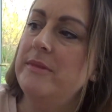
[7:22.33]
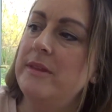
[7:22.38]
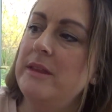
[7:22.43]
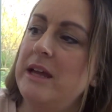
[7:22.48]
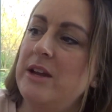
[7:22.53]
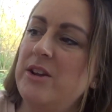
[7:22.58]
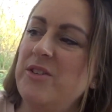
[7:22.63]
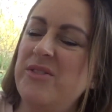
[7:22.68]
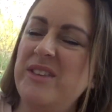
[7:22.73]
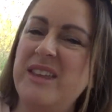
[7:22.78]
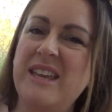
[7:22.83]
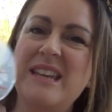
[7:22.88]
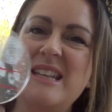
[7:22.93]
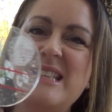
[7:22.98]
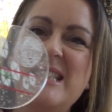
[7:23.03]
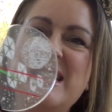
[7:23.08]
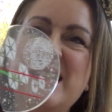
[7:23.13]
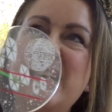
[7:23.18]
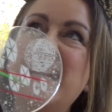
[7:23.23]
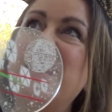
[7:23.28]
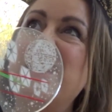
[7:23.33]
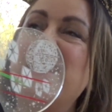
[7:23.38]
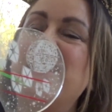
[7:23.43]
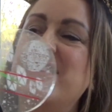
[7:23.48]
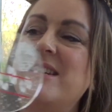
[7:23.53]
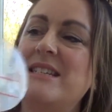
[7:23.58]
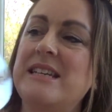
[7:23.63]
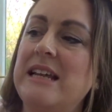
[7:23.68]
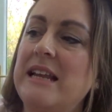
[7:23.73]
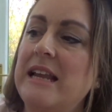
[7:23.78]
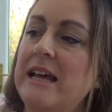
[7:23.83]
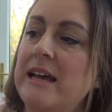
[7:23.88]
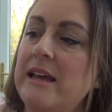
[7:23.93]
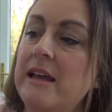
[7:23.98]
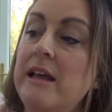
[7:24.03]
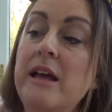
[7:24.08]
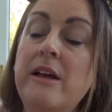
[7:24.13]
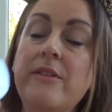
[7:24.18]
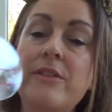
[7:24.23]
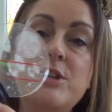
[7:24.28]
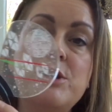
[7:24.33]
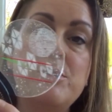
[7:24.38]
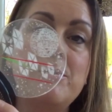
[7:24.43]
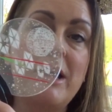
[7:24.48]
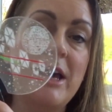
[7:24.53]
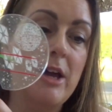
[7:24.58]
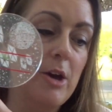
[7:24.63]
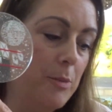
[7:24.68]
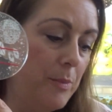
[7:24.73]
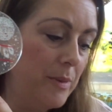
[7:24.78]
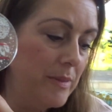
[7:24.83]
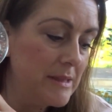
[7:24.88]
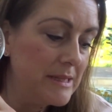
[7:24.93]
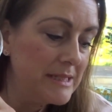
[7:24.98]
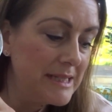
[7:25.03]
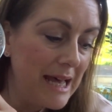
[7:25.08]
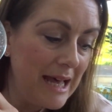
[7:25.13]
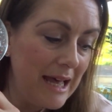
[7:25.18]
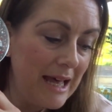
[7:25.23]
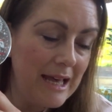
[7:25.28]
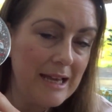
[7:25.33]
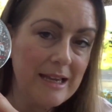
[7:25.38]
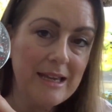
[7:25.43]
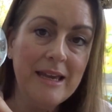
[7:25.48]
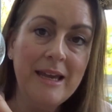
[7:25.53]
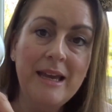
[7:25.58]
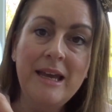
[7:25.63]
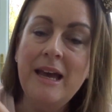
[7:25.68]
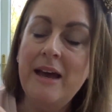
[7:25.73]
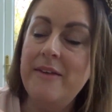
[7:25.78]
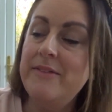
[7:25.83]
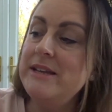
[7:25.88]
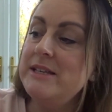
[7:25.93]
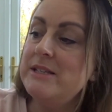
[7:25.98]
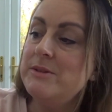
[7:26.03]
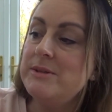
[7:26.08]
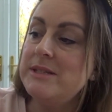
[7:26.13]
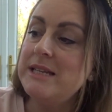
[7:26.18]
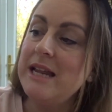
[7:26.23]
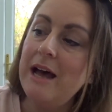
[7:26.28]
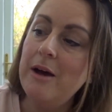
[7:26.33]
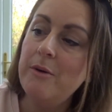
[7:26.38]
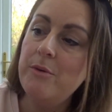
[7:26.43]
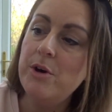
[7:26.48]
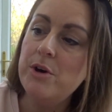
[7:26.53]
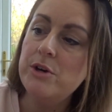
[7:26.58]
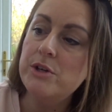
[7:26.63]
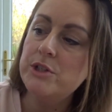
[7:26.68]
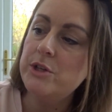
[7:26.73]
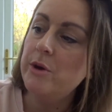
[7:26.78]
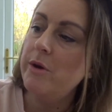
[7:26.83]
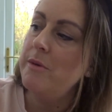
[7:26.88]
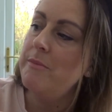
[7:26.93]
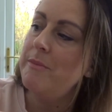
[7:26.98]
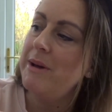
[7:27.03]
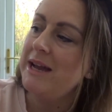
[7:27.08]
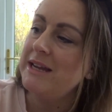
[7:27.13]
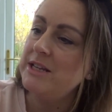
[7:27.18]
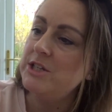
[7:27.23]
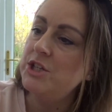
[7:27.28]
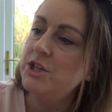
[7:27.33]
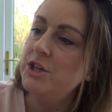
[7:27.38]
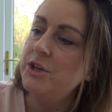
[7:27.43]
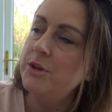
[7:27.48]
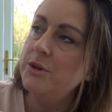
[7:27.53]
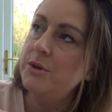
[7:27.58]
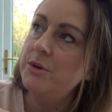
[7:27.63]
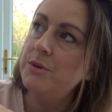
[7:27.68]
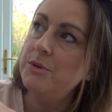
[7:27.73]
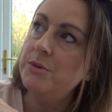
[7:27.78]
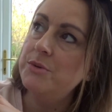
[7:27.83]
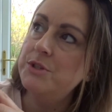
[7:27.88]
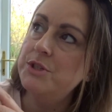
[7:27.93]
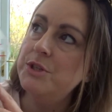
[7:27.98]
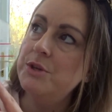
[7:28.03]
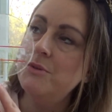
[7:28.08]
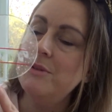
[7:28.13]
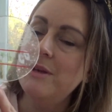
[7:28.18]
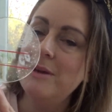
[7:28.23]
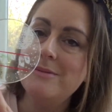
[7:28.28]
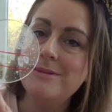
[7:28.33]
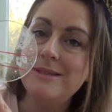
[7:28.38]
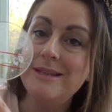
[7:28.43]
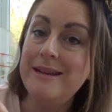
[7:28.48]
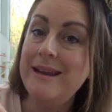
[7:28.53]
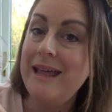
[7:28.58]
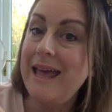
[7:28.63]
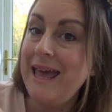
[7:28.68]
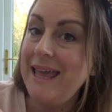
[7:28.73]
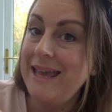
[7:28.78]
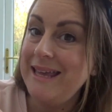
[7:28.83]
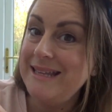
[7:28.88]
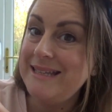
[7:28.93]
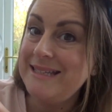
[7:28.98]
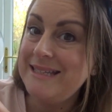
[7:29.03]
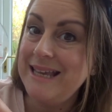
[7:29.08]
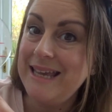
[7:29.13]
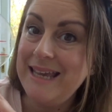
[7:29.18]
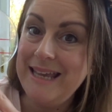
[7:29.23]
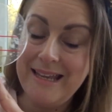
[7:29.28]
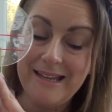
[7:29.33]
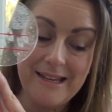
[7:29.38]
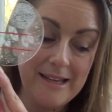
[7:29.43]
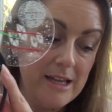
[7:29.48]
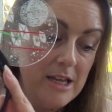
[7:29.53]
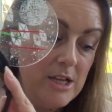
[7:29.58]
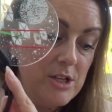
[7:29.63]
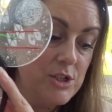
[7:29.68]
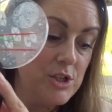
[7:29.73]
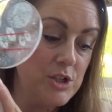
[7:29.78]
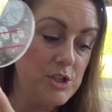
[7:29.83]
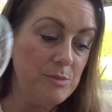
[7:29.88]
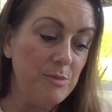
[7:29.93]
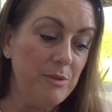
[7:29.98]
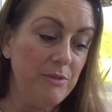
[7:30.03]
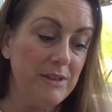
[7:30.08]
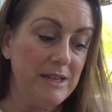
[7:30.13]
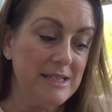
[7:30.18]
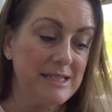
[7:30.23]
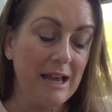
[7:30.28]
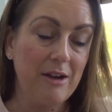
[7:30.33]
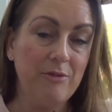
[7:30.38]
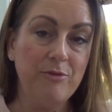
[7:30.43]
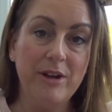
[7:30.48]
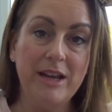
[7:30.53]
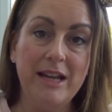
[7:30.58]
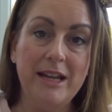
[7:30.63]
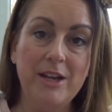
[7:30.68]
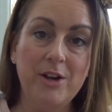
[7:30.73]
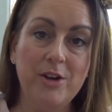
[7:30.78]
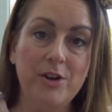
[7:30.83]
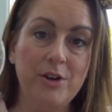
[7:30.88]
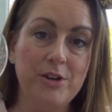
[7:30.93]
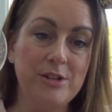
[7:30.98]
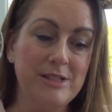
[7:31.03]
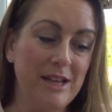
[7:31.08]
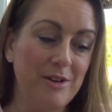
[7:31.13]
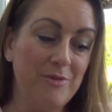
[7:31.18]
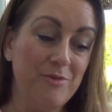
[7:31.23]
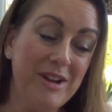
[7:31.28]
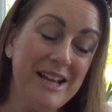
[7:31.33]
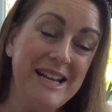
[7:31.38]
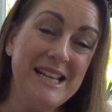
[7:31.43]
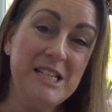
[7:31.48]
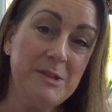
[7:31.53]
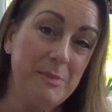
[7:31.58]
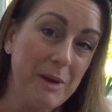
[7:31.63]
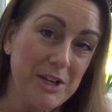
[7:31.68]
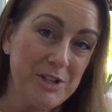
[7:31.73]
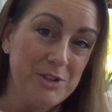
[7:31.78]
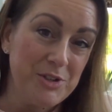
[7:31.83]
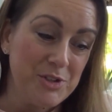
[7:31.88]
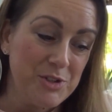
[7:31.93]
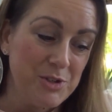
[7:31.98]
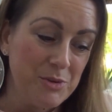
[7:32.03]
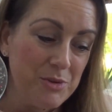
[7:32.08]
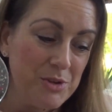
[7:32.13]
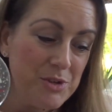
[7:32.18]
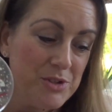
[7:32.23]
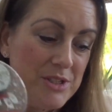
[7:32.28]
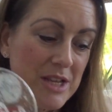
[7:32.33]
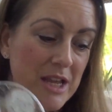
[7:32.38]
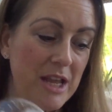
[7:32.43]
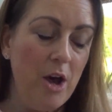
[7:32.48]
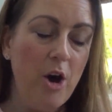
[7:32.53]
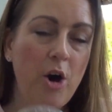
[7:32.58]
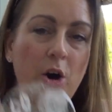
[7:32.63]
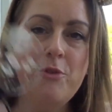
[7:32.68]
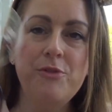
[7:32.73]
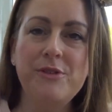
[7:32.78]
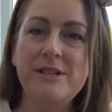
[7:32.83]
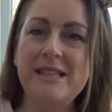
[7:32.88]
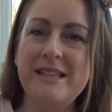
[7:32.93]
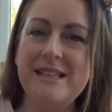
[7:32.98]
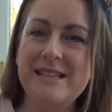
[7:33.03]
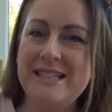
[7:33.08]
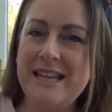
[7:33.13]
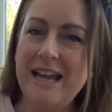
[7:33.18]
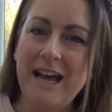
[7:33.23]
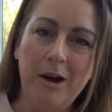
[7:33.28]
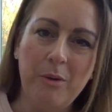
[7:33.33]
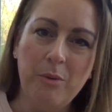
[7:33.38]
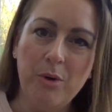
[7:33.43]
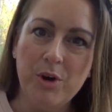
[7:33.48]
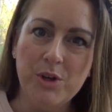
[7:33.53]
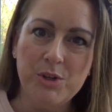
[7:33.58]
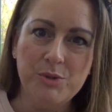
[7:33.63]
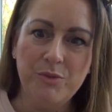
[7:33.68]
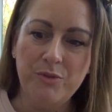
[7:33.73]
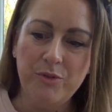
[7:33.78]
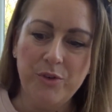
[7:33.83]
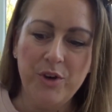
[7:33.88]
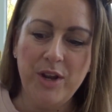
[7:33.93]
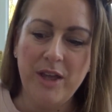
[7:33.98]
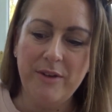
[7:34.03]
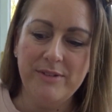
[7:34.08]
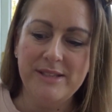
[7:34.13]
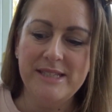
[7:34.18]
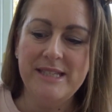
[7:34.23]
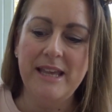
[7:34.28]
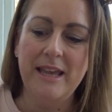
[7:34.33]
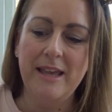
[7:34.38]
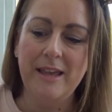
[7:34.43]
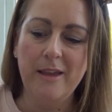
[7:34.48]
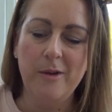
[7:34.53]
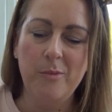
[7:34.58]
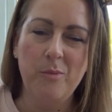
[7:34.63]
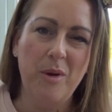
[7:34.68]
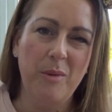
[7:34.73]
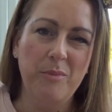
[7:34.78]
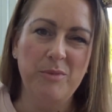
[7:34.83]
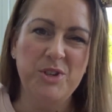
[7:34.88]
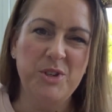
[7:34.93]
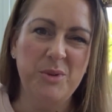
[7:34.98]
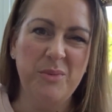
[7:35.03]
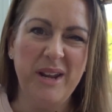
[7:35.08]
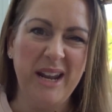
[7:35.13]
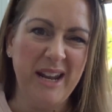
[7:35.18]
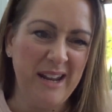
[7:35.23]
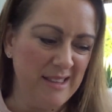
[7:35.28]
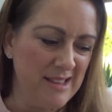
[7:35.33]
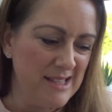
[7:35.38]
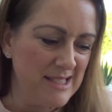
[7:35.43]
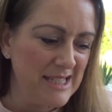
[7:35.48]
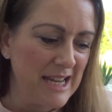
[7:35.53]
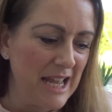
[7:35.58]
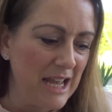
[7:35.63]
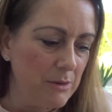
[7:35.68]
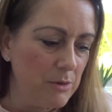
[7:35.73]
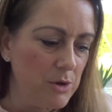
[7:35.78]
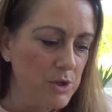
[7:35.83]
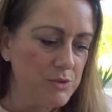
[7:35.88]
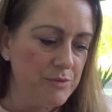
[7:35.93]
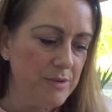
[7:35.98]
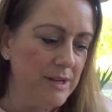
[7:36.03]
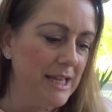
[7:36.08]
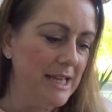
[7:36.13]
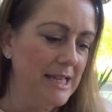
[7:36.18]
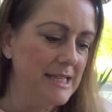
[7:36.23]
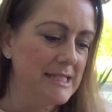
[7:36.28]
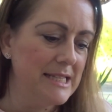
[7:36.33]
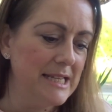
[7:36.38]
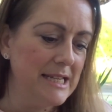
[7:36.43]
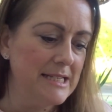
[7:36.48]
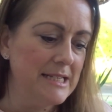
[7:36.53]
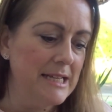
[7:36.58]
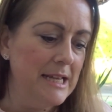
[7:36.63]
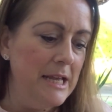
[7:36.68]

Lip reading: I don't think you can see in the daylight. They do light up in the dark. And these are Star Wars going back to 2018. So some of these are really old and really special to us. Obviously the Star Wars we've only ever taken when we're doing anything Star Wars related.